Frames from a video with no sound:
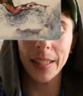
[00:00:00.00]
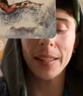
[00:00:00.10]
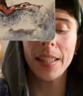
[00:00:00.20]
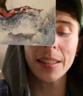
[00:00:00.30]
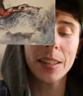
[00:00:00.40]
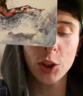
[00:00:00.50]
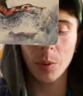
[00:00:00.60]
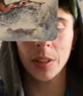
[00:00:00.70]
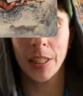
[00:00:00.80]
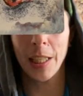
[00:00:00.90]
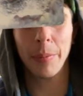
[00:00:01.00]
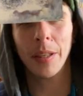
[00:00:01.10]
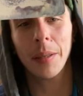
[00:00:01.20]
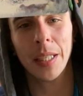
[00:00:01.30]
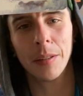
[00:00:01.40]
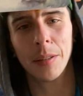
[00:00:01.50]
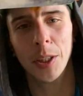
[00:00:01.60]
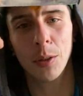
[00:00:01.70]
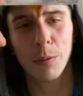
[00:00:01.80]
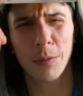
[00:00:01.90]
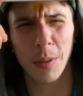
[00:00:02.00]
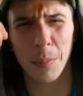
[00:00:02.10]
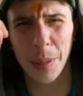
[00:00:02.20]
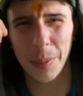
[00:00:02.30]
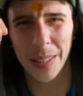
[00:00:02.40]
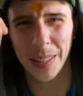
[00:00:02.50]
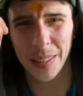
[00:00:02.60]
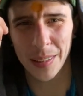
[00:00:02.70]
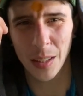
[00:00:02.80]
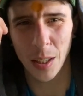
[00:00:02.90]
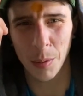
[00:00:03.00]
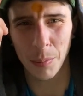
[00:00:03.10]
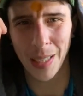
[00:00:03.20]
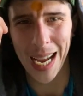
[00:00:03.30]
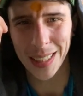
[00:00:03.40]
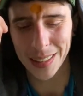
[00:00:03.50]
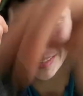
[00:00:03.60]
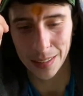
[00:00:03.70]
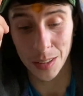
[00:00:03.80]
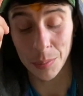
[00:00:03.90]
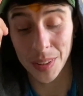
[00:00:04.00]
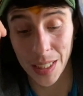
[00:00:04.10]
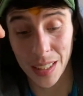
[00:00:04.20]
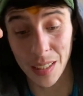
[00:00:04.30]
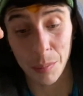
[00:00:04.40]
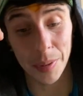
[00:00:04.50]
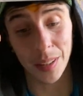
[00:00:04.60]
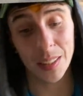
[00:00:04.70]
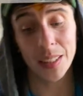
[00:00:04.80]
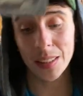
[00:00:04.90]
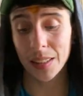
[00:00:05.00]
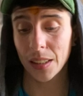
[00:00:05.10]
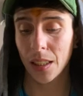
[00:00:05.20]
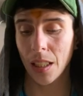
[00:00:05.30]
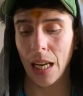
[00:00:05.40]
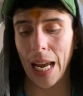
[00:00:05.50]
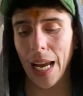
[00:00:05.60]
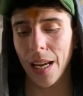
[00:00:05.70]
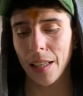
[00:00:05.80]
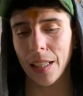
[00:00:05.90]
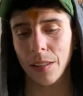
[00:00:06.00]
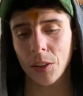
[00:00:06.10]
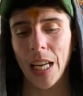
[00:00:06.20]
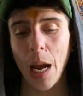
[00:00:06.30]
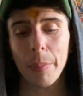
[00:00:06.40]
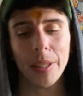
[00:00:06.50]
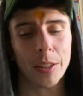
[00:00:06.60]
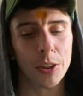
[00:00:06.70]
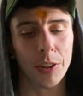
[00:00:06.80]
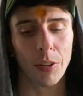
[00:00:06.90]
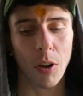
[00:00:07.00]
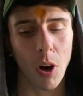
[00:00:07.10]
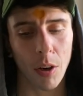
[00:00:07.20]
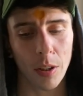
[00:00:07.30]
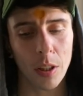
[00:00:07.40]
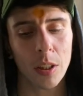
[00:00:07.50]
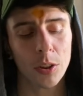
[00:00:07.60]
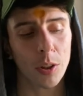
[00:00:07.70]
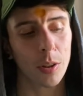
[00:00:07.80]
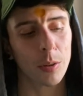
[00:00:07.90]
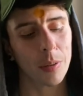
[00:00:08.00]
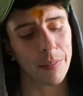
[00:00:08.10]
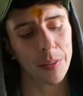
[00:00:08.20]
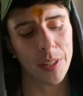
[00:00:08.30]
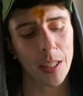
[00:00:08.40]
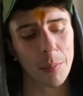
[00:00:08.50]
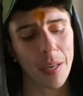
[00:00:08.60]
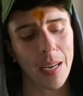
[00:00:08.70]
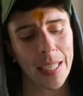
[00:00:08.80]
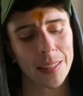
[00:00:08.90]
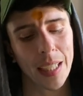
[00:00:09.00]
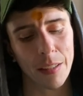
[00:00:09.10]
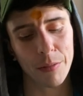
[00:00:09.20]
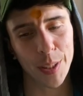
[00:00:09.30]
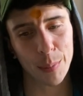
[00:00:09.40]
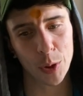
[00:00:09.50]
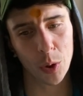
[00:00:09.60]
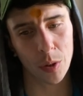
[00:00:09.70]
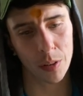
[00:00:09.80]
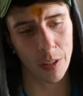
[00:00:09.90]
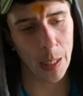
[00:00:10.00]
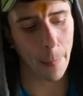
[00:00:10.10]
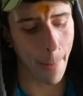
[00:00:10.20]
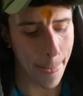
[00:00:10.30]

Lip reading: this is what's keeping you from maybe accessing some psychic abilities and tapping into your heart. So if you think about anti-inflammatory, right,